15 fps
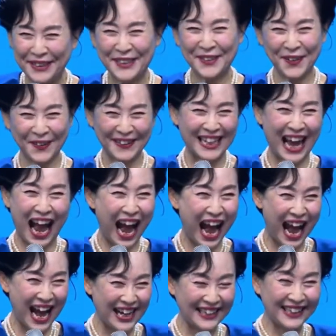
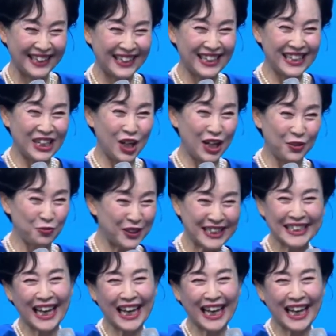marketing scheme,